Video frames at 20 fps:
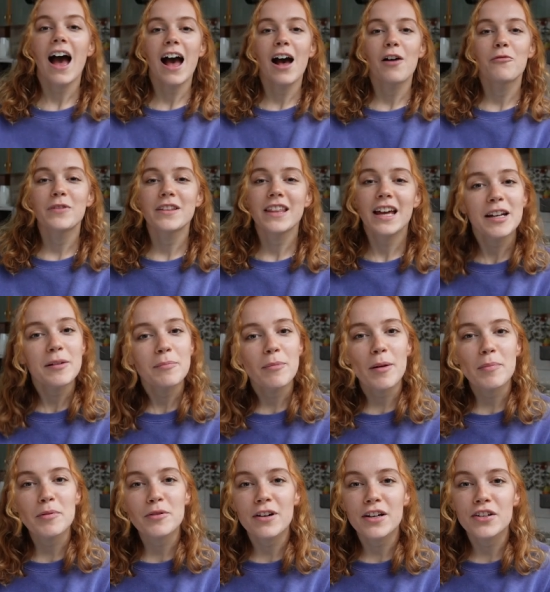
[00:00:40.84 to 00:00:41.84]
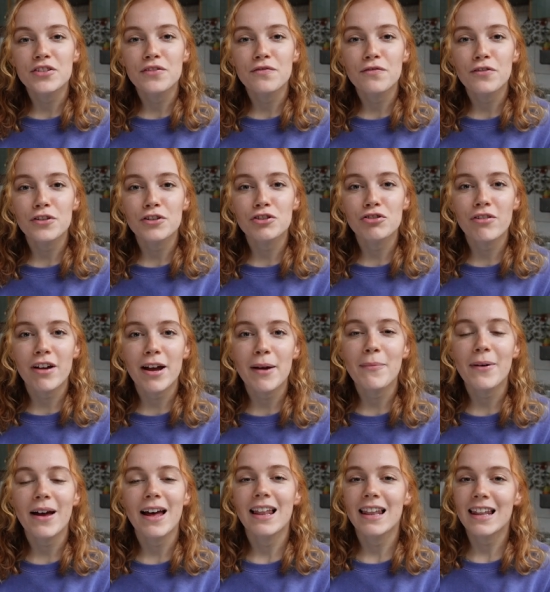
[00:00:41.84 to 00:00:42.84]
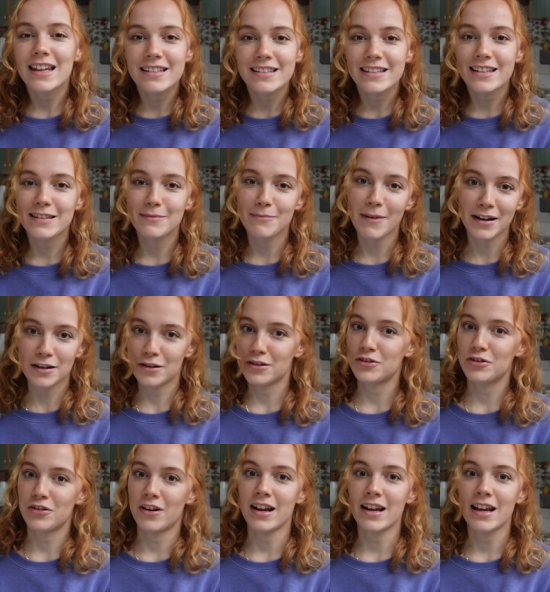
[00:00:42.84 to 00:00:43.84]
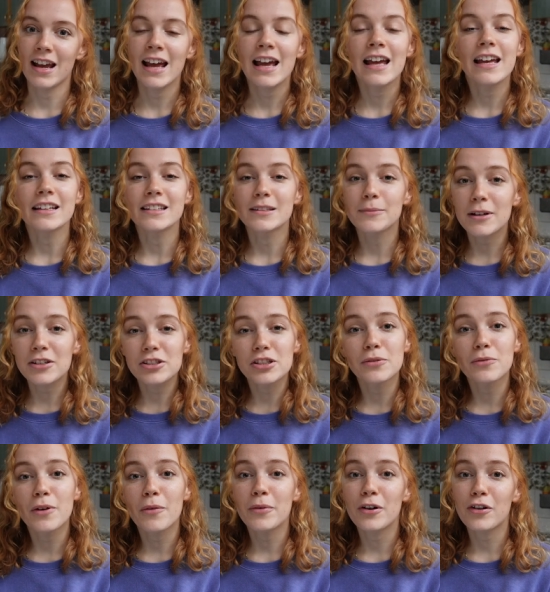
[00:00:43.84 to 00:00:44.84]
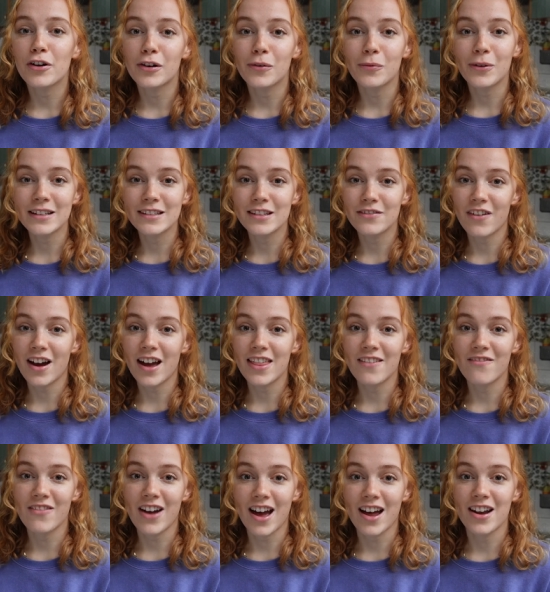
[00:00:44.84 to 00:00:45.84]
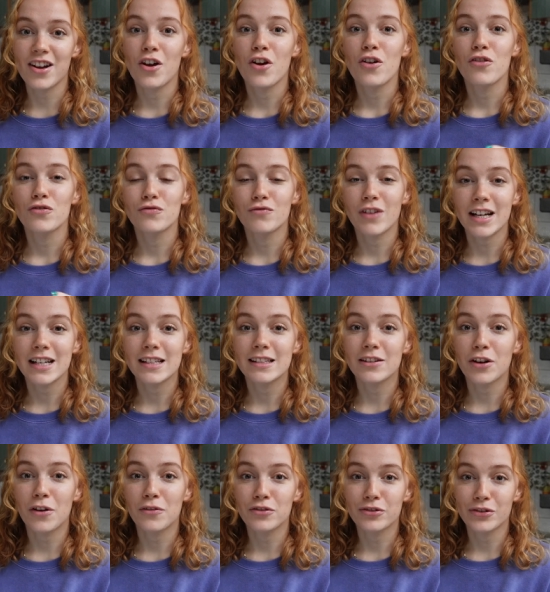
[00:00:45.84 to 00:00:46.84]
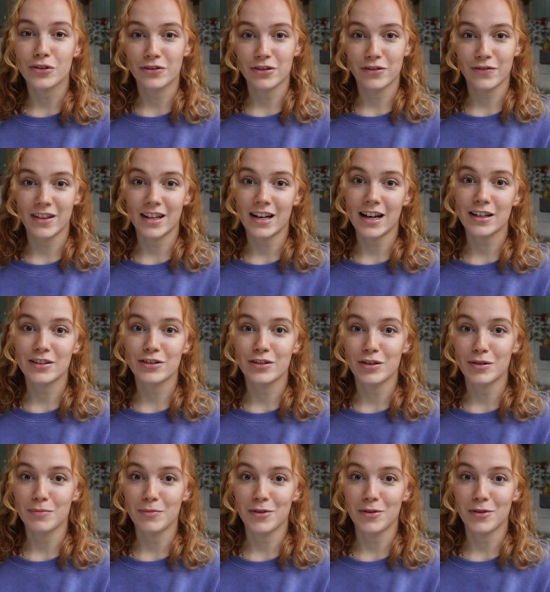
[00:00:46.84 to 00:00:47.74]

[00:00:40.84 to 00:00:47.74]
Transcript: And with any preparation for a trip, a list is mandatory, especially when we've got a winter by the van ready to go in storage for the next two